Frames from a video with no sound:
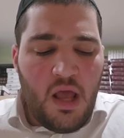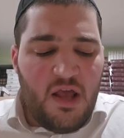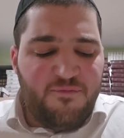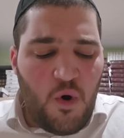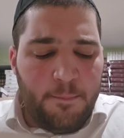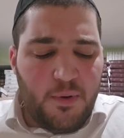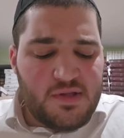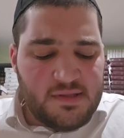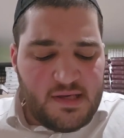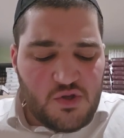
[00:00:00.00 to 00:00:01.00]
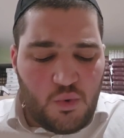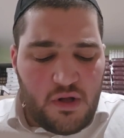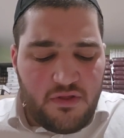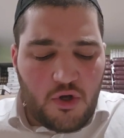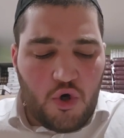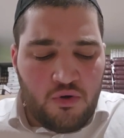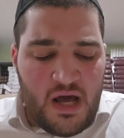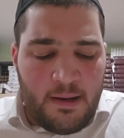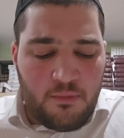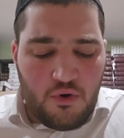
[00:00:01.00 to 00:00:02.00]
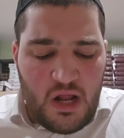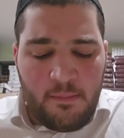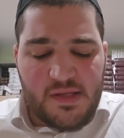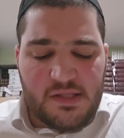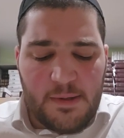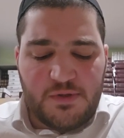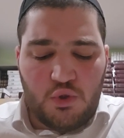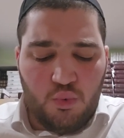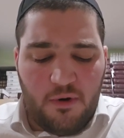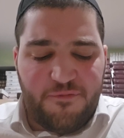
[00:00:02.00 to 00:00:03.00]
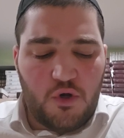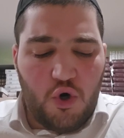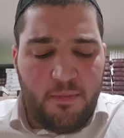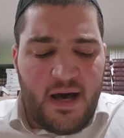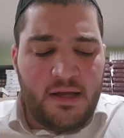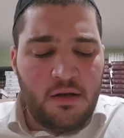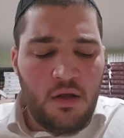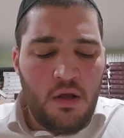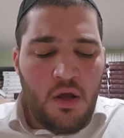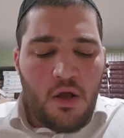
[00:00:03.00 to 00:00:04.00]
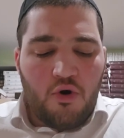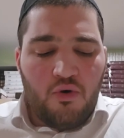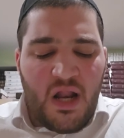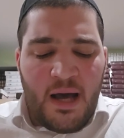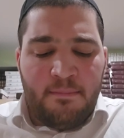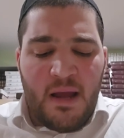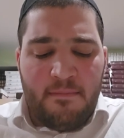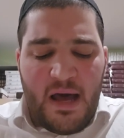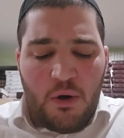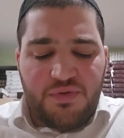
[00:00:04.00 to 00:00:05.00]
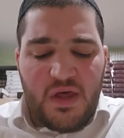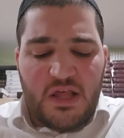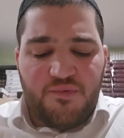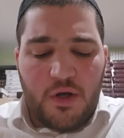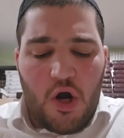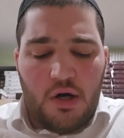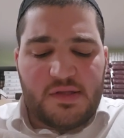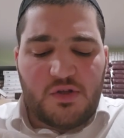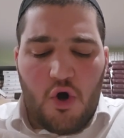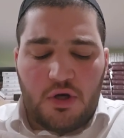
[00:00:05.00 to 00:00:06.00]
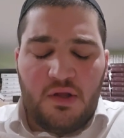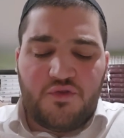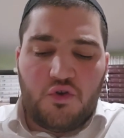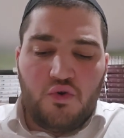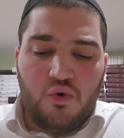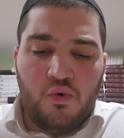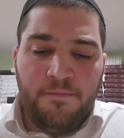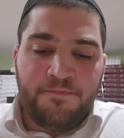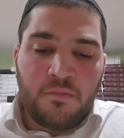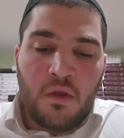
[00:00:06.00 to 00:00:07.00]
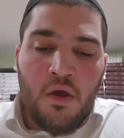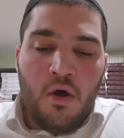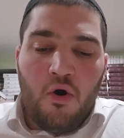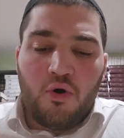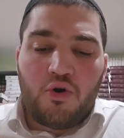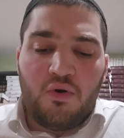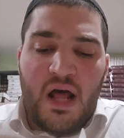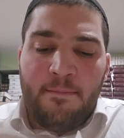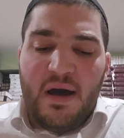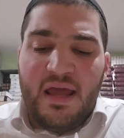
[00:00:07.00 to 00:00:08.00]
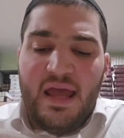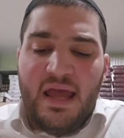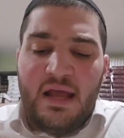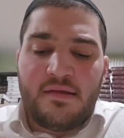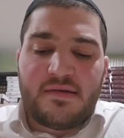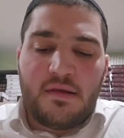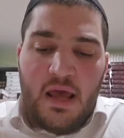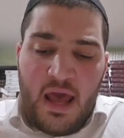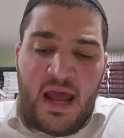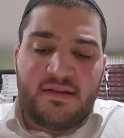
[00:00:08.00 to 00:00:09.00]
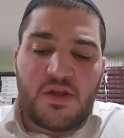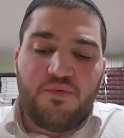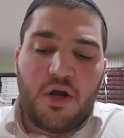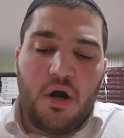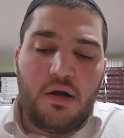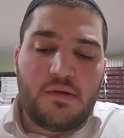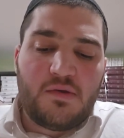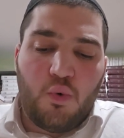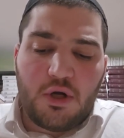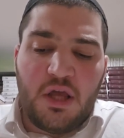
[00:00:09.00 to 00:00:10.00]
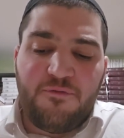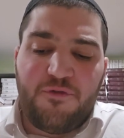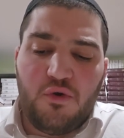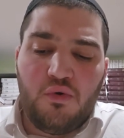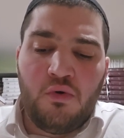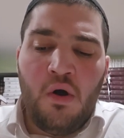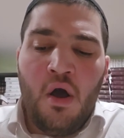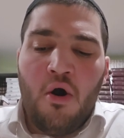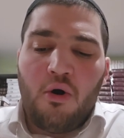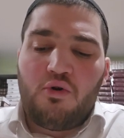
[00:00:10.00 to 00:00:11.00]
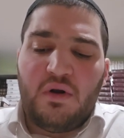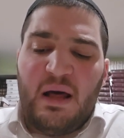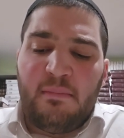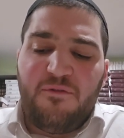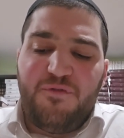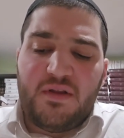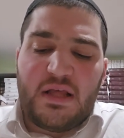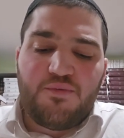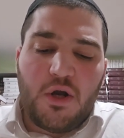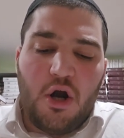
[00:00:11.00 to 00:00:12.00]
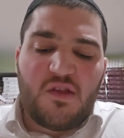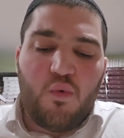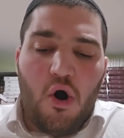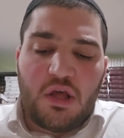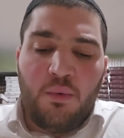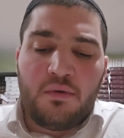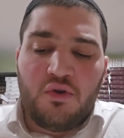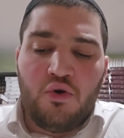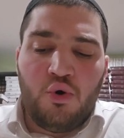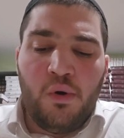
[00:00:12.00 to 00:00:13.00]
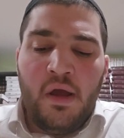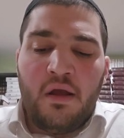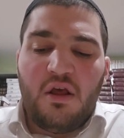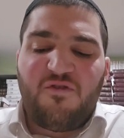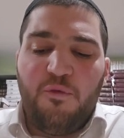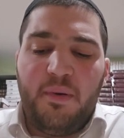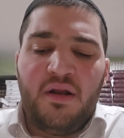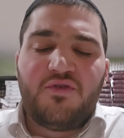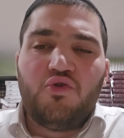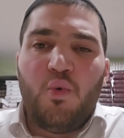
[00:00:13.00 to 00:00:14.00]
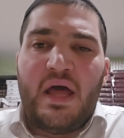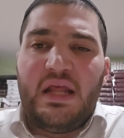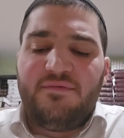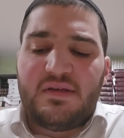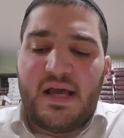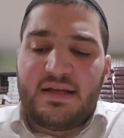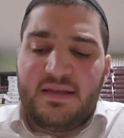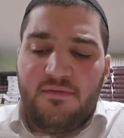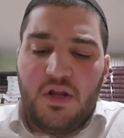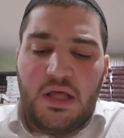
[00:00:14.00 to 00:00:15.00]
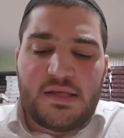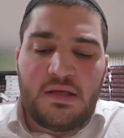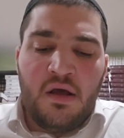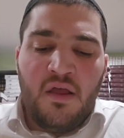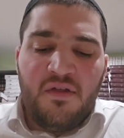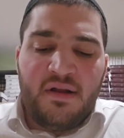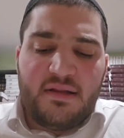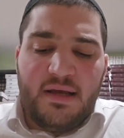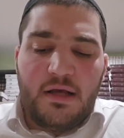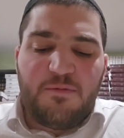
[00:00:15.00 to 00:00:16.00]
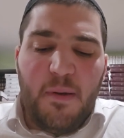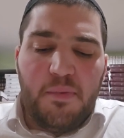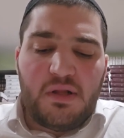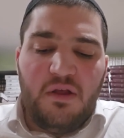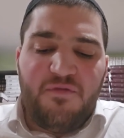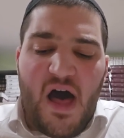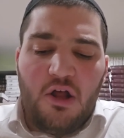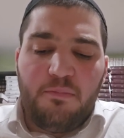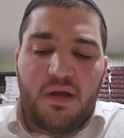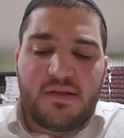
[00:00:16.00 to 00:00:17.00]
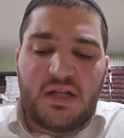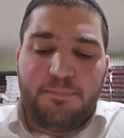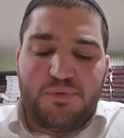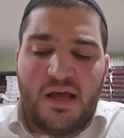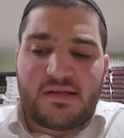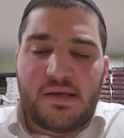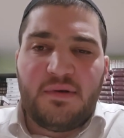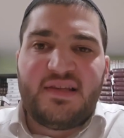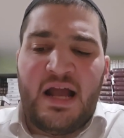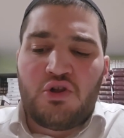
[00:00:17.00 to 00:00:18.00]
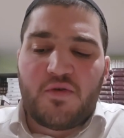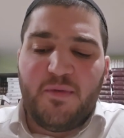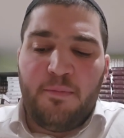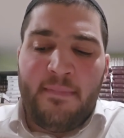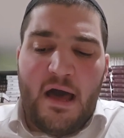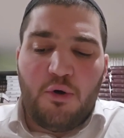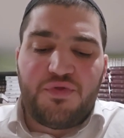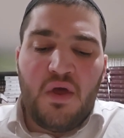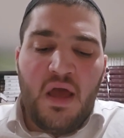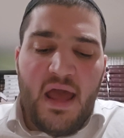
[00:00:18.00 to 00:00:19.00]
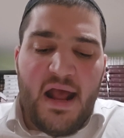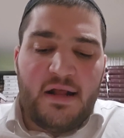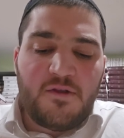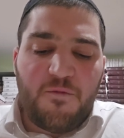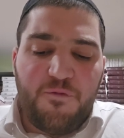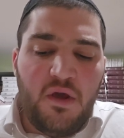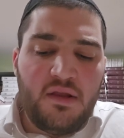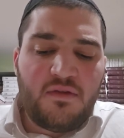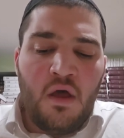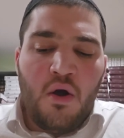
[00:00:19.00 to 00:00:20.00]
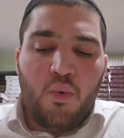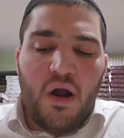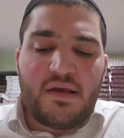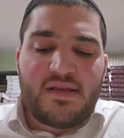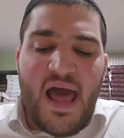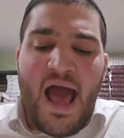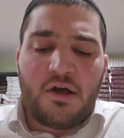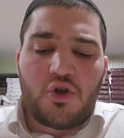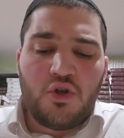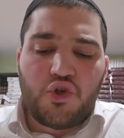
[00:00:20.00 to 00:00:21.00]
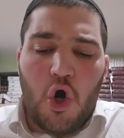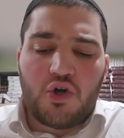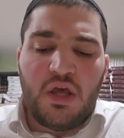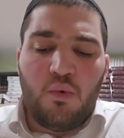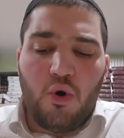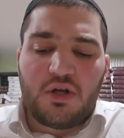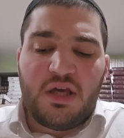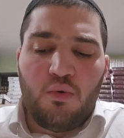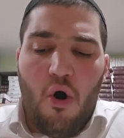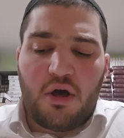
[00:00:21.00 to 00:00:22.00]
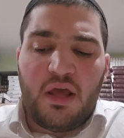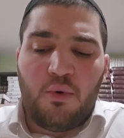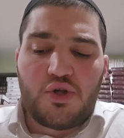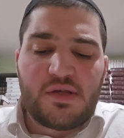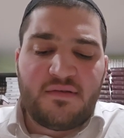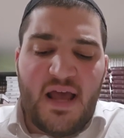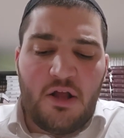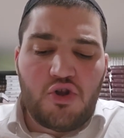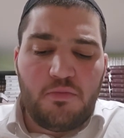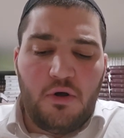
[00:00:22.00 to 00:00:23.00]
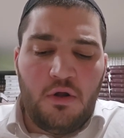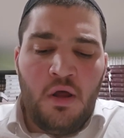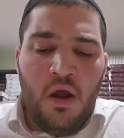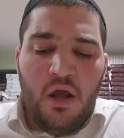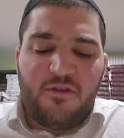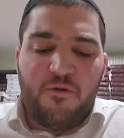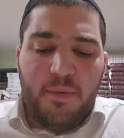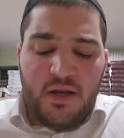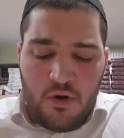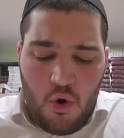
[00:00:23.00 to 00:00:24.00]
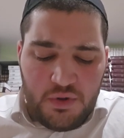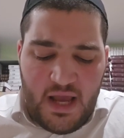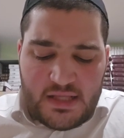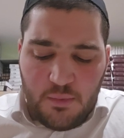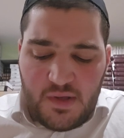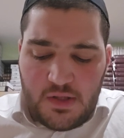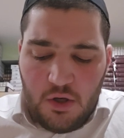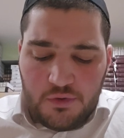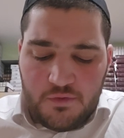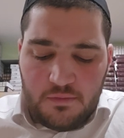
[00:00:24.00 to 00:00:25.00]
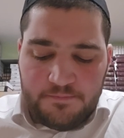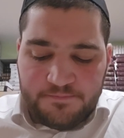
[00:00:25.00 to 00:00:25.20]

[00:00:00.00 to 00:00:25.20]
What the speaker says: If one person says to another, konam is a substitute word for korban, konam my mouth as regards talking to you, or konam my hand as regards working for you, or konam my feet as regards walking with you, he is forbidden to do any of these activities. The neder is biblically valid because it applies to something tangible, mouth, hands, feet, whereas the action, talking, working, walking, which is intangible, is forbidden only as a result.